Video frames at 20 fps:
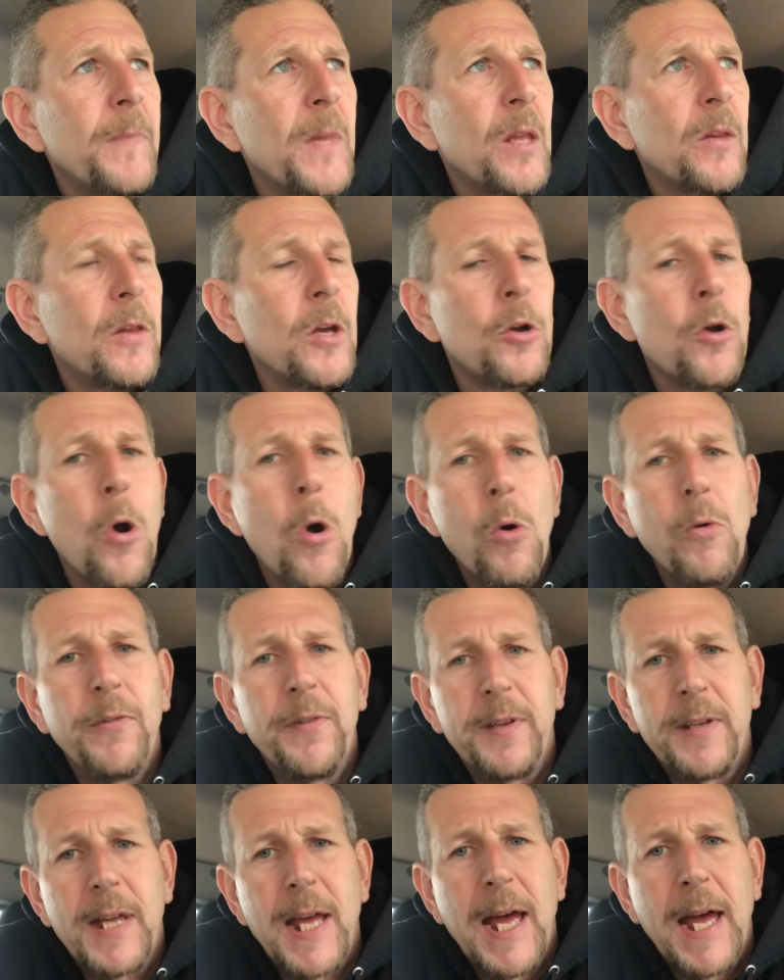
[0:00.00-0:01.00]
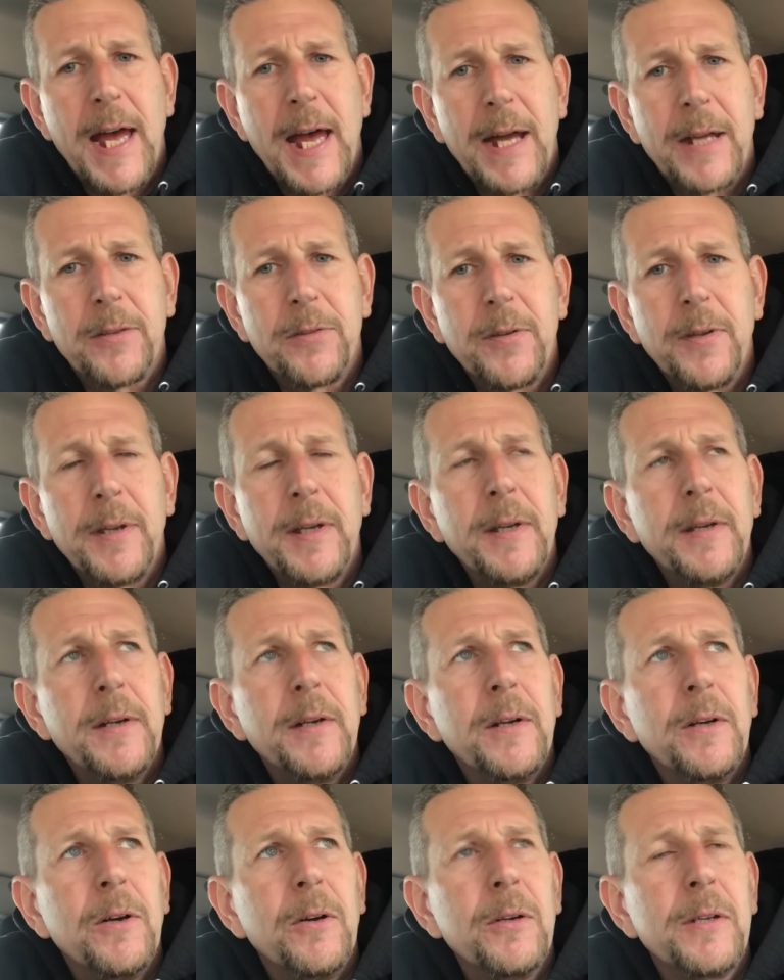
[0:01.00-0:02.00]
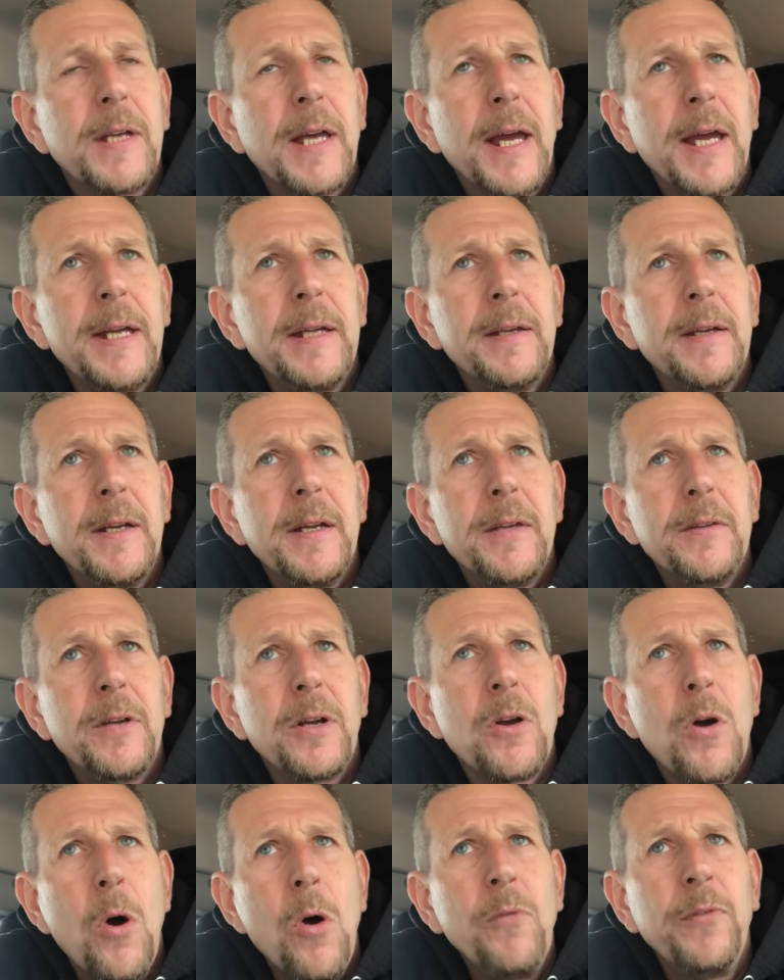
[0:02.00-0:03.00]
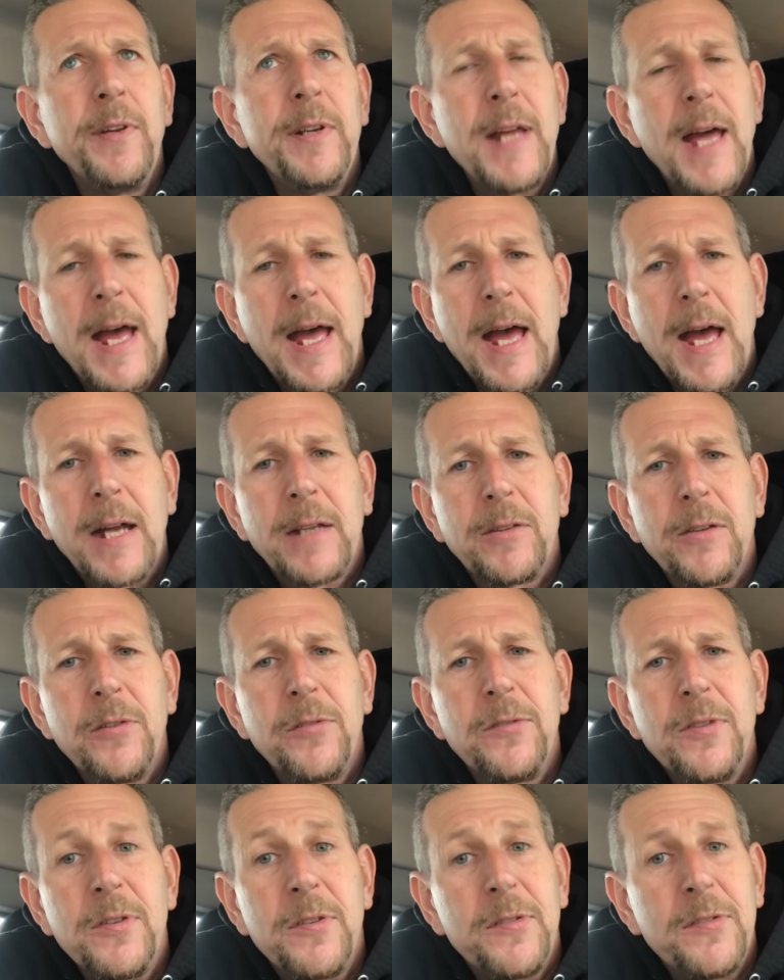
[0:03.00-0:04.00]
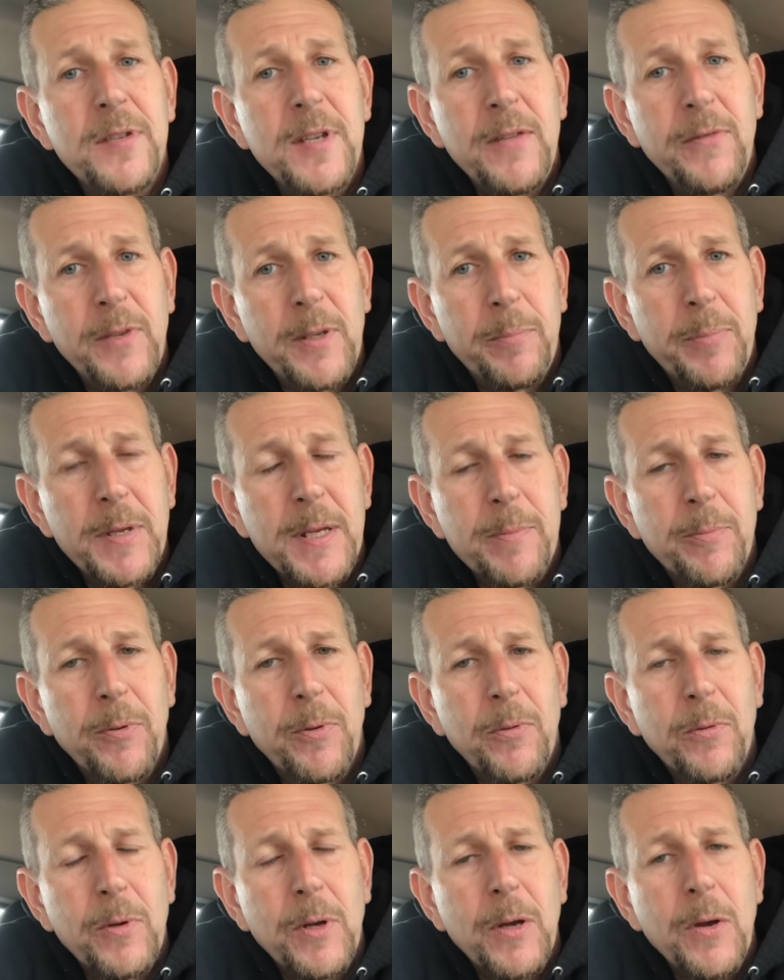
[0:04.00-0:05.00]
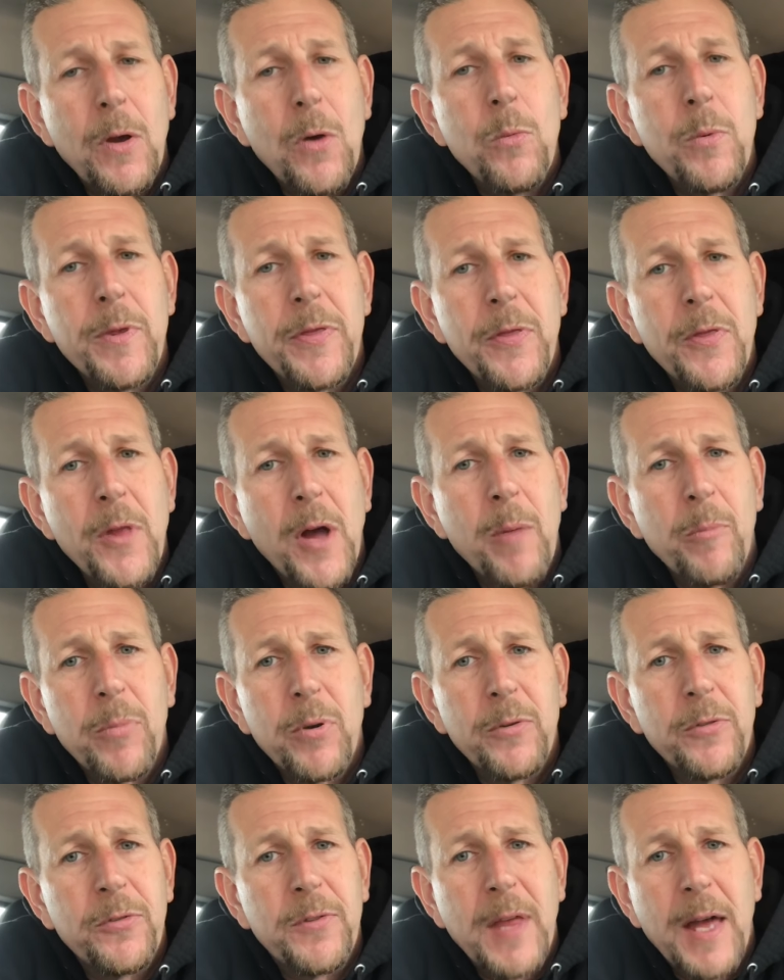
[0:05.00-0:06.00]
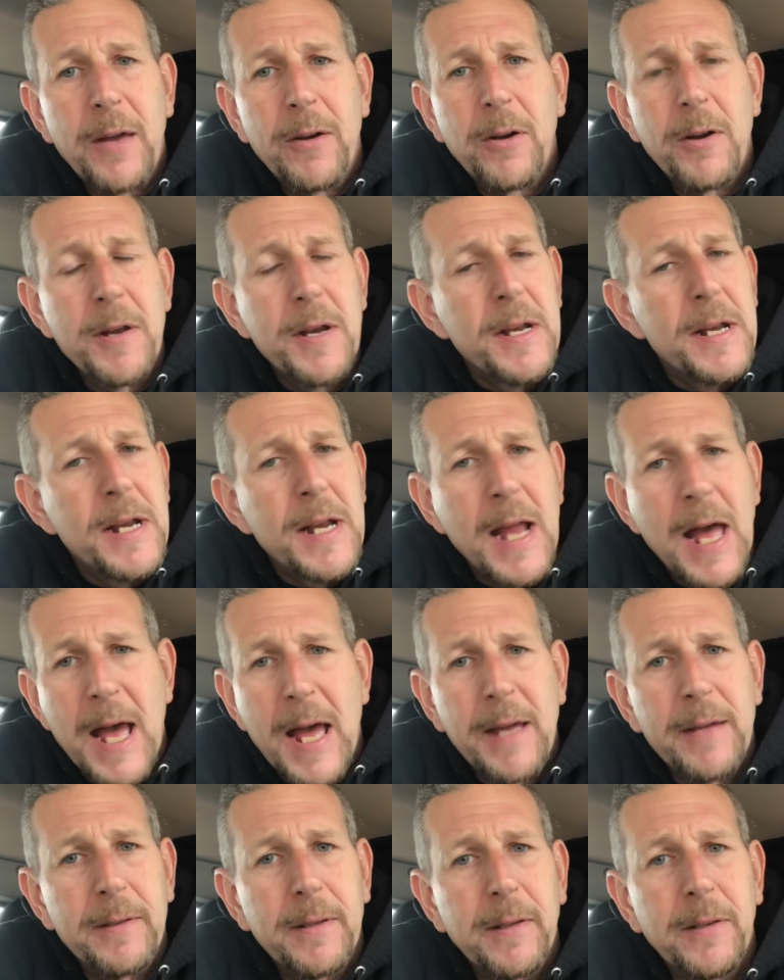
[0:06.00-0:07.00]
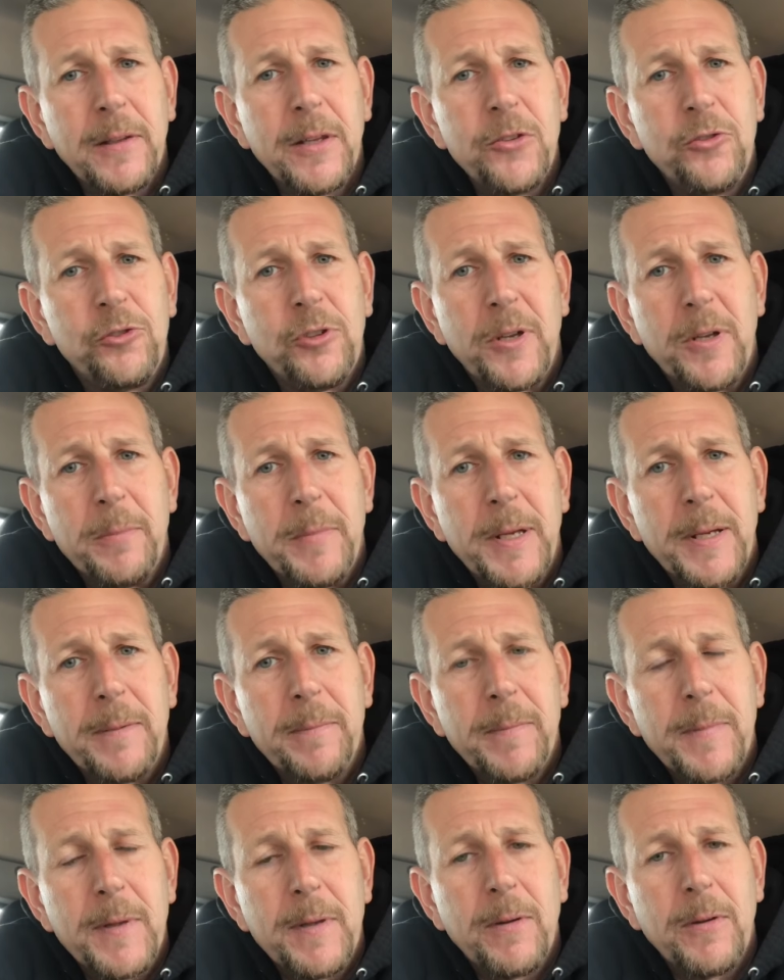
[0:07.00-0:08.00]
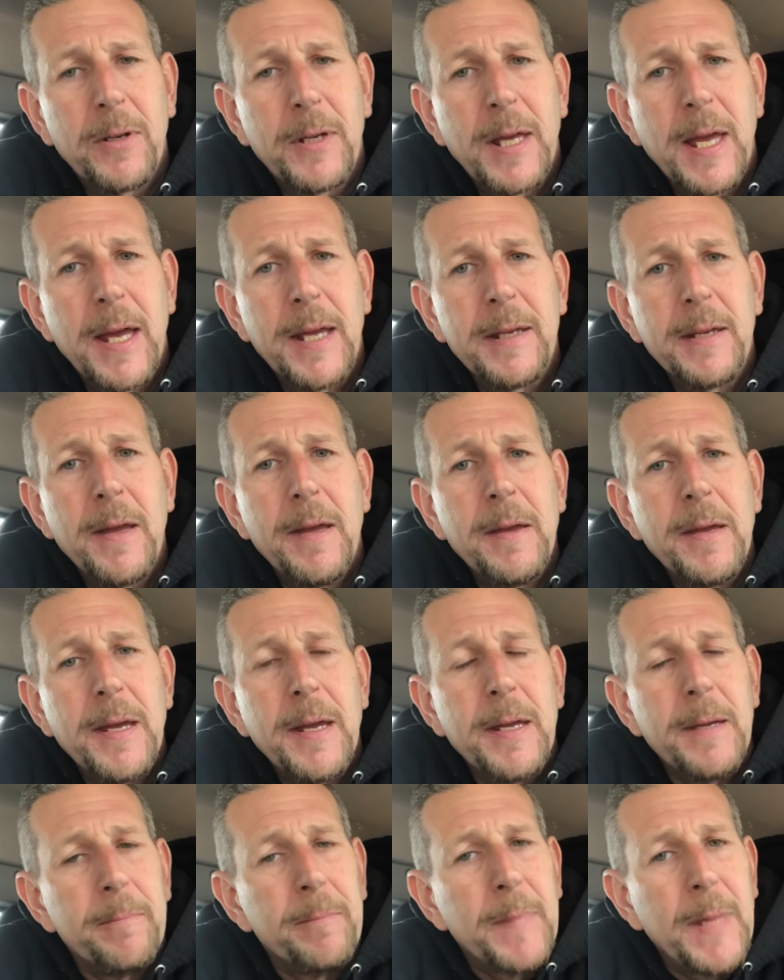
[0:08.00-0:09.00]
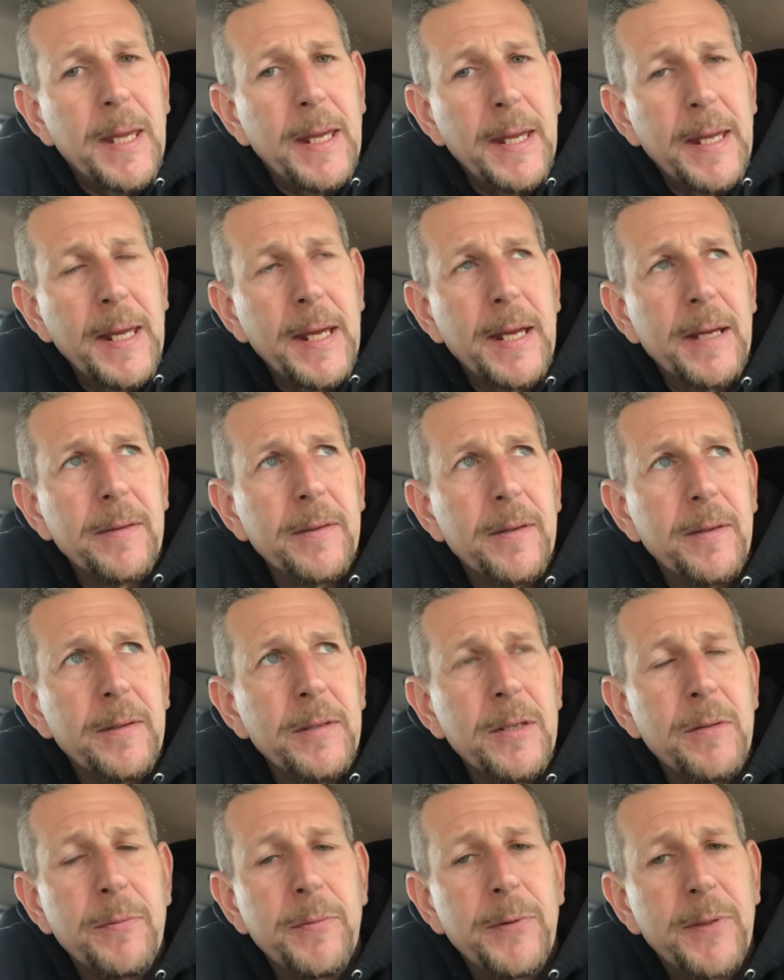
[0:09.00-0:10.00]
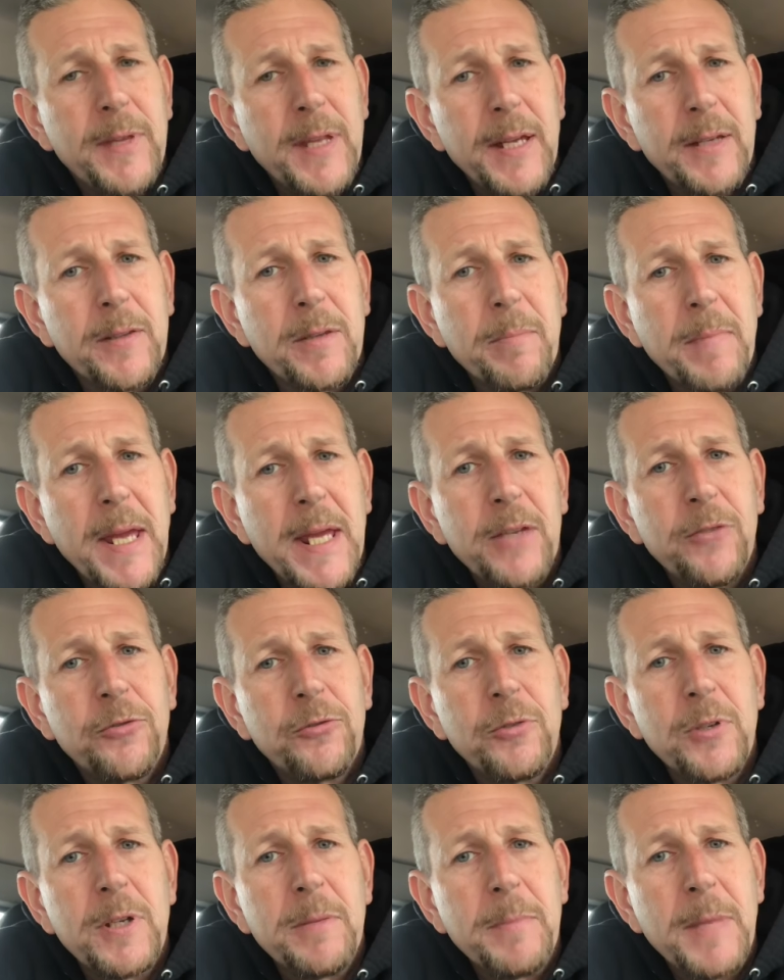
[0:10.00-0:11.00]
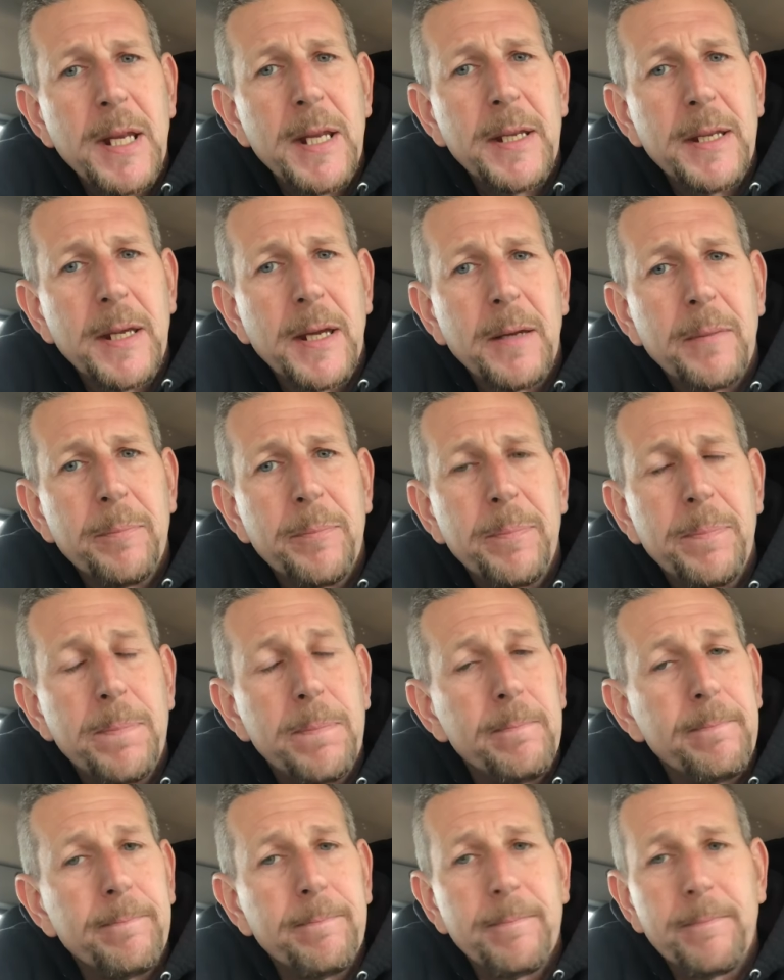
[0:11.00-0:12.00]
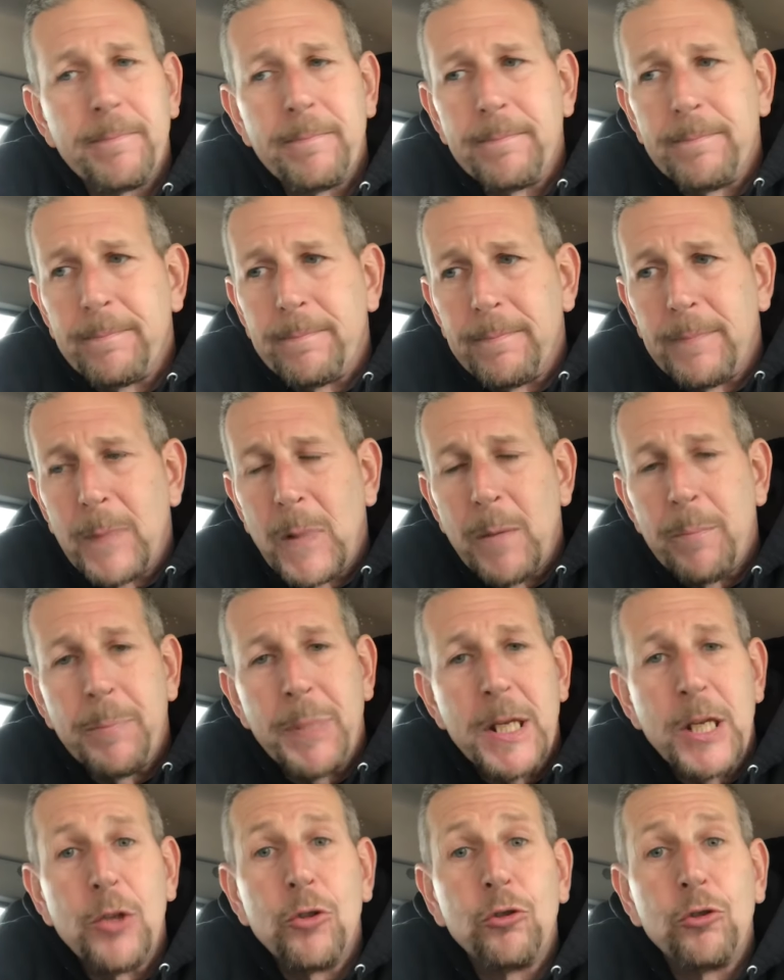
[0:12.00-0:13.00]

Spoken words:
The COVID Act, okay? The COVID Act is deceiving people with numbers that are not legitimate, okay? And you think the mainstream media, being